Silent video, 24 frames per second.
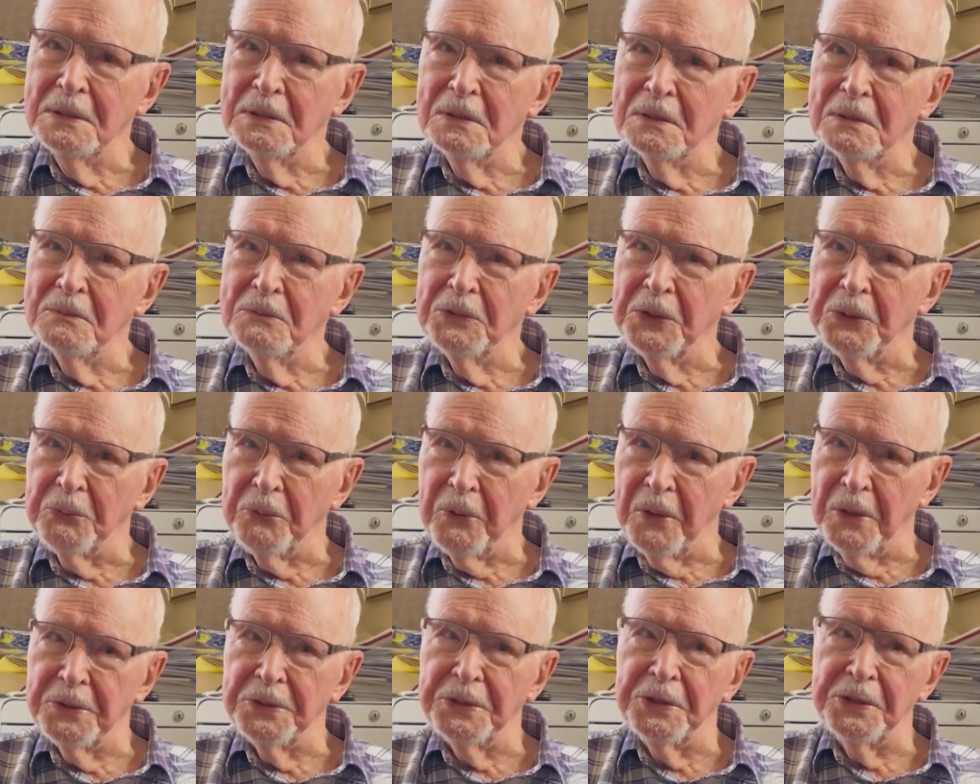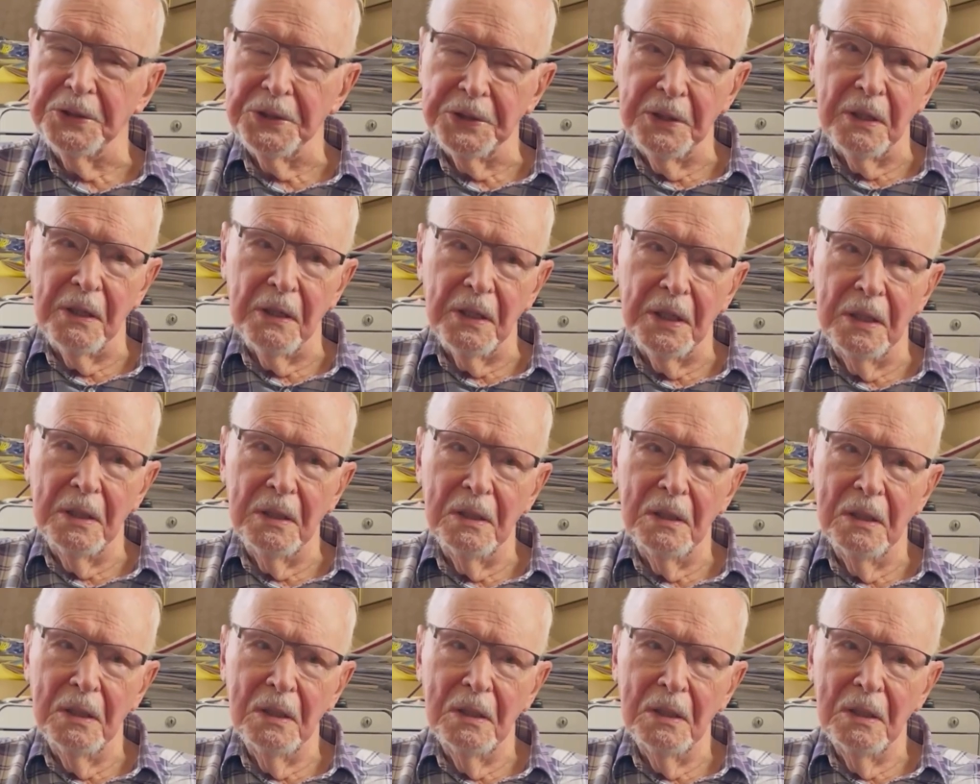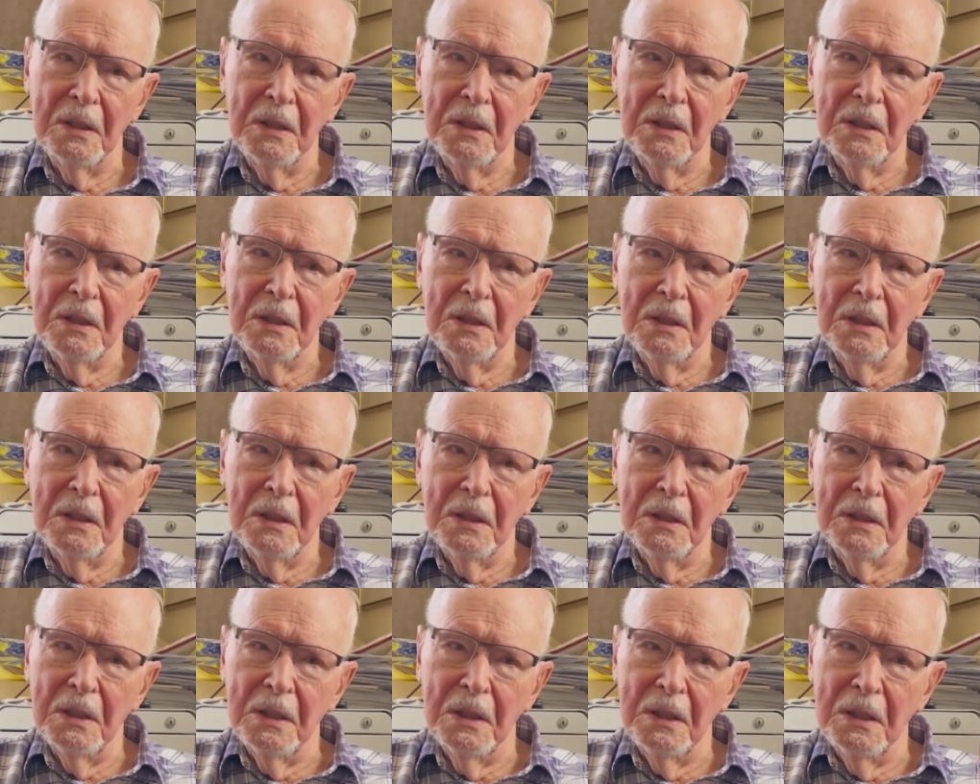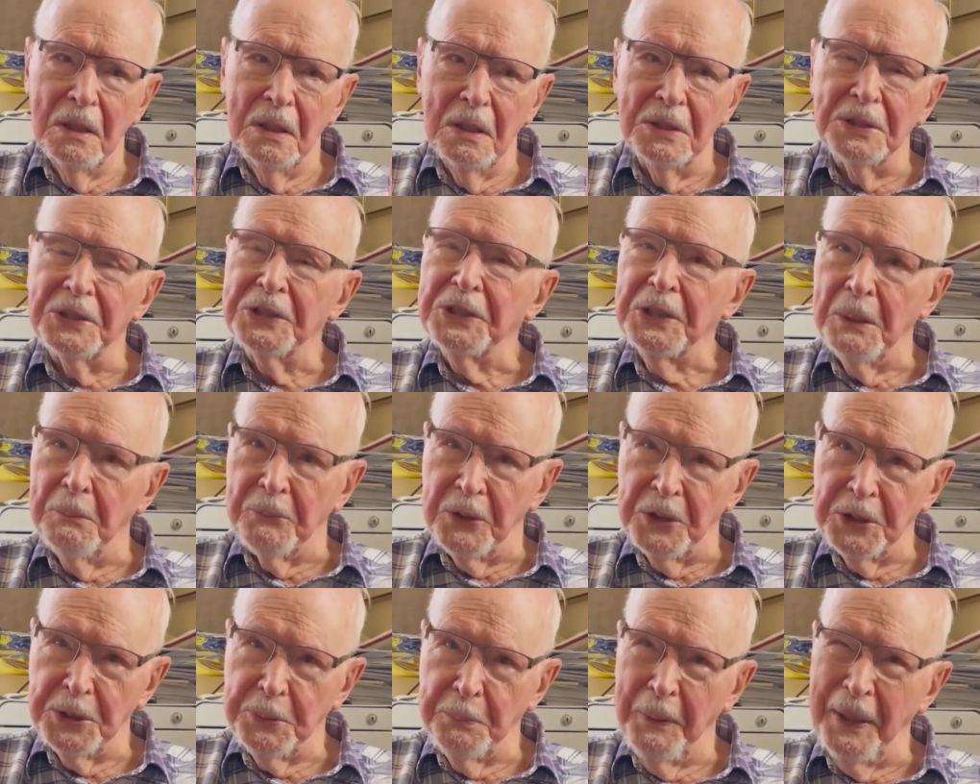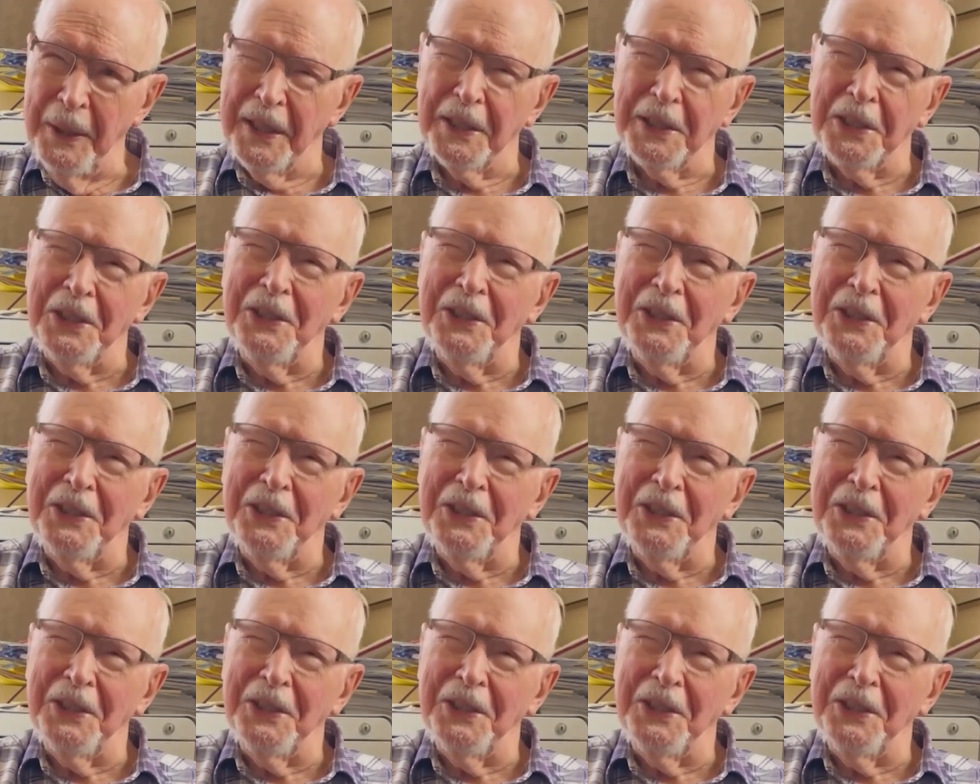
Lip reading: with Rogers, and I, in some respect,